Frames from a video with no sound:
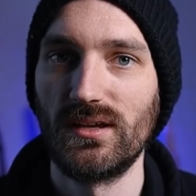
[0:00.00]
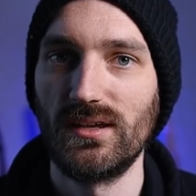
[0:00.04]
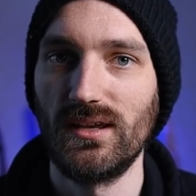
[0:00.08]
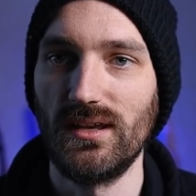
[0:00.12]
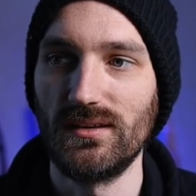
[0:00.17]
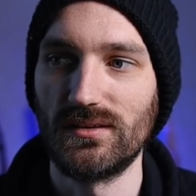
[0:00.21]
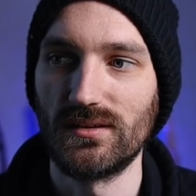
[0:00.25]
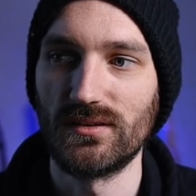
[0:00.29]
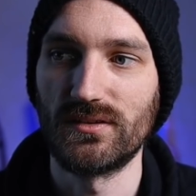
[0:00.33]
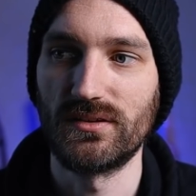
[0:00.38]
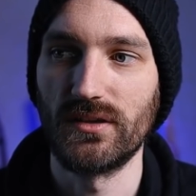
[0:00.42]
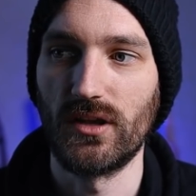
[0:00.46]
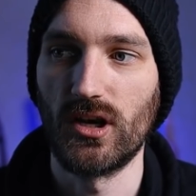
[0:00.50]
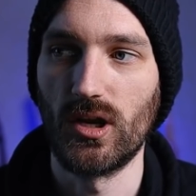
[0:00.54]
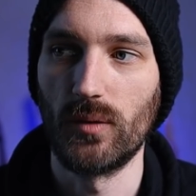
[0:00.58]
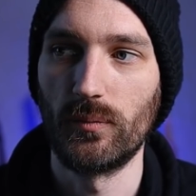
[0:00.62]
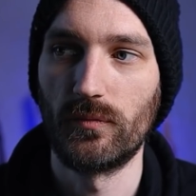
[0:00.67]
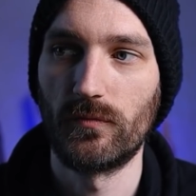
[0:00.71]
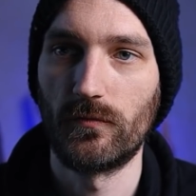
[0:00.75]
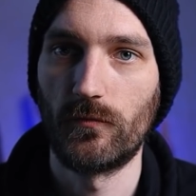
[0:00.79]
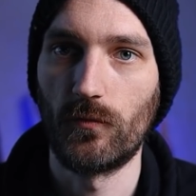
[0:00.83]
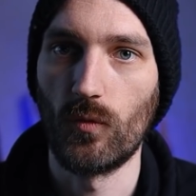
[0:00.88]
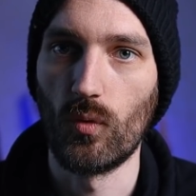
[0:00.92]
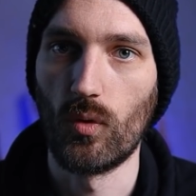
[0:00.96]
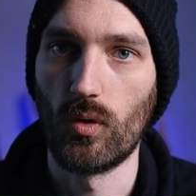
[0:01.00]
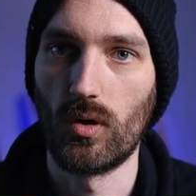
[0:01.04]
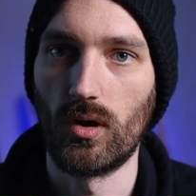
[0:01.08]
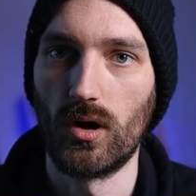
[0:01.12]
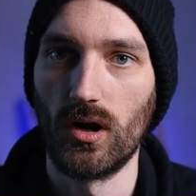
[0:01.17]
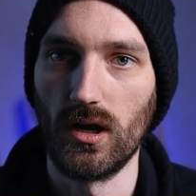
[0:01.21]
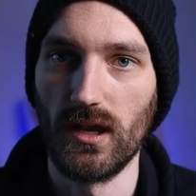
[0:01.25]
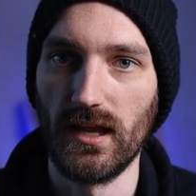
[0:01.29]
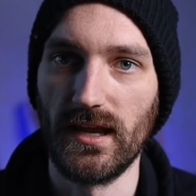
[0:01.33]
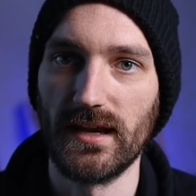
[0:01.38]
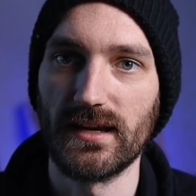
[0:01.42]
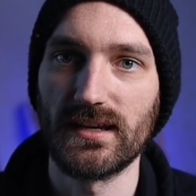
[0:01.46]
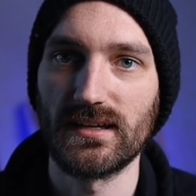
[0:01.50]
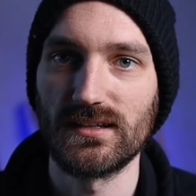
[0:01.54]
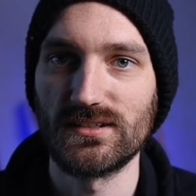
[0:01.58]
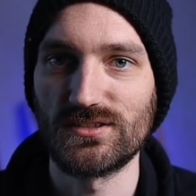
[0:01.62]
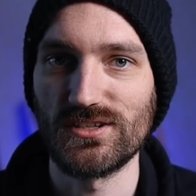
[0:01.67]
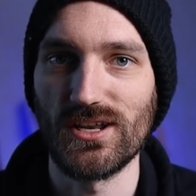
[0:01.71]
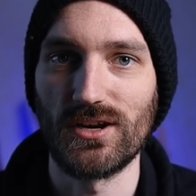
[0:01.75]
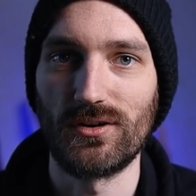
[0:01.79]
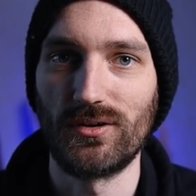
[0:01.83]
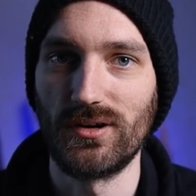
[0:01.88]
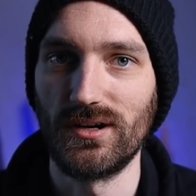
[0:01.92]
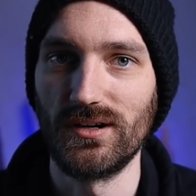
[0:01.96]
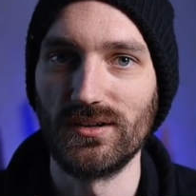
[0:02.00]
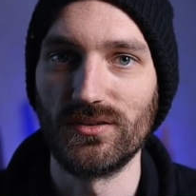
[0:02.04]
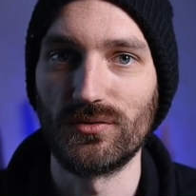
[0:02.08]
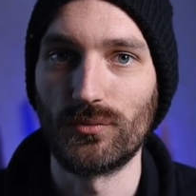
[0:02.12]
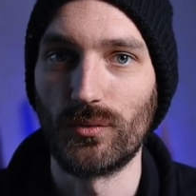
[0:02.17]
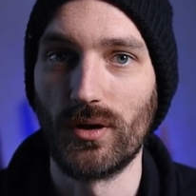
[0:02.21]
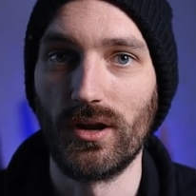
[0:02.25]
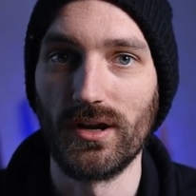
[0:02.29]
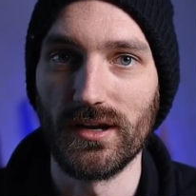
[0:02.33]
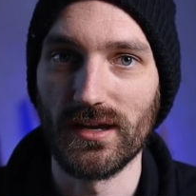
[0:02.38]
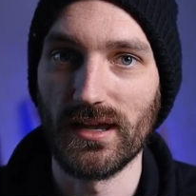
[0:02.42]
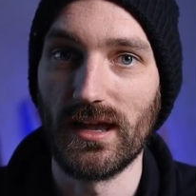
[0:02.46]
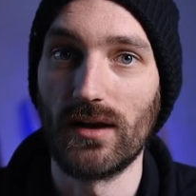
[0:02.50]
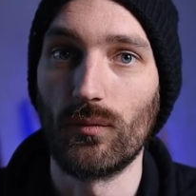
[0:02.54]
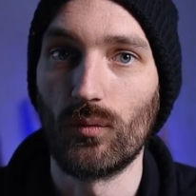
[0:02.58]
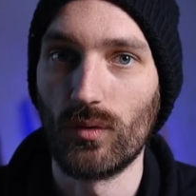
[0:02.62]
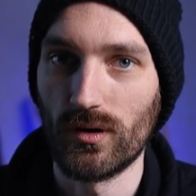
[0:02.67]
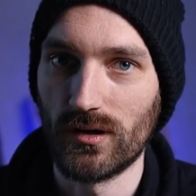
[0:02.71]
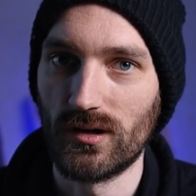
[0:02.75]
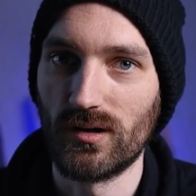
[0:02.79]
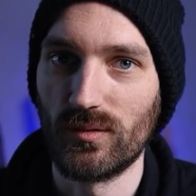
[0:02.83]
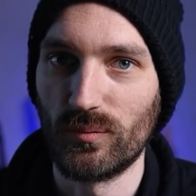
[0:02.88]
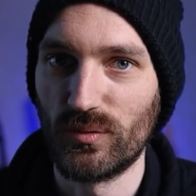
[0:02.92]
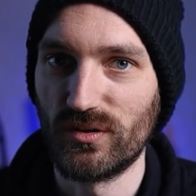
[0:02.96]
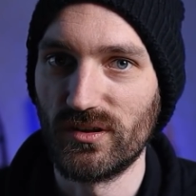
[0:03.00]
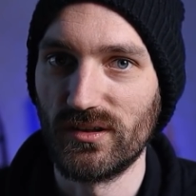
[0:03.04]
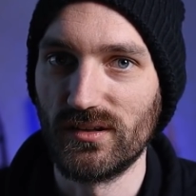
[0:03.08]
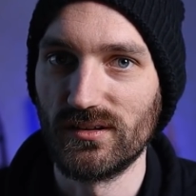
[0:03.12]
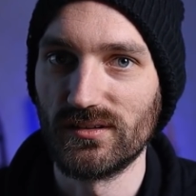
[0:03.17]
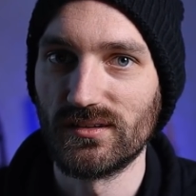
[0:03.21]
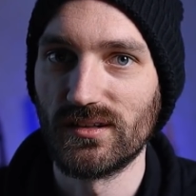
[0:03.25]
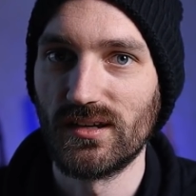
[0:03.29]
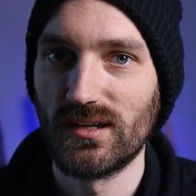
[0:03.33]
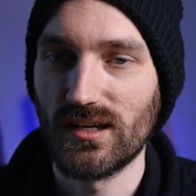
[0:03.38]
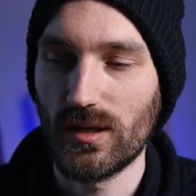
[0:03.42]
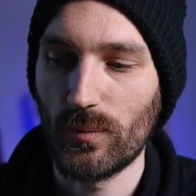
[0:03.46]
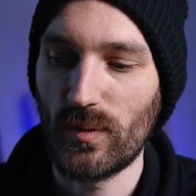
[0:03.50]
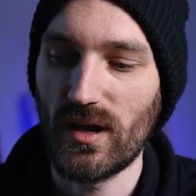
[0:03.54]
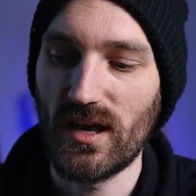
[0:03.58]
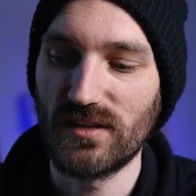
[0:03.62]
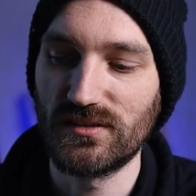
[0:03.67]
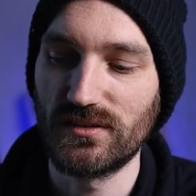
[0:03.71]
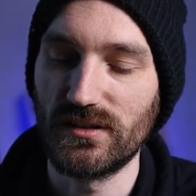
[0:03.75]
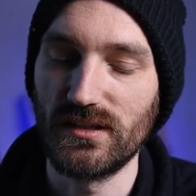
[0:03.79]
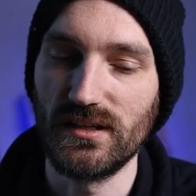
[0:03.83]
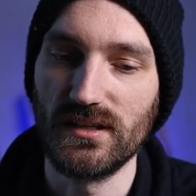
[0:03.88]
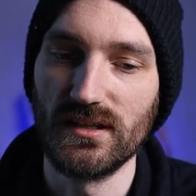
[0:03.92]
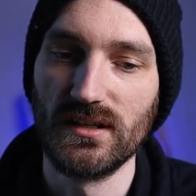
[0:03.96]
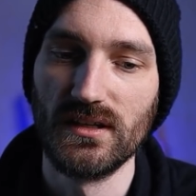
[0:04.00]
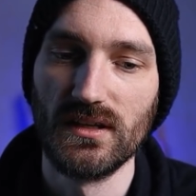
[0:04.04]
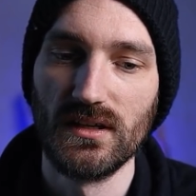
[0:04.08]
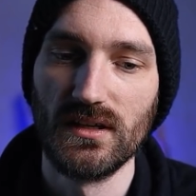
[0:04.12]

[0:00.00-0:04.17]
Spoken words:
isn't set up for like generators running at 100% capacity.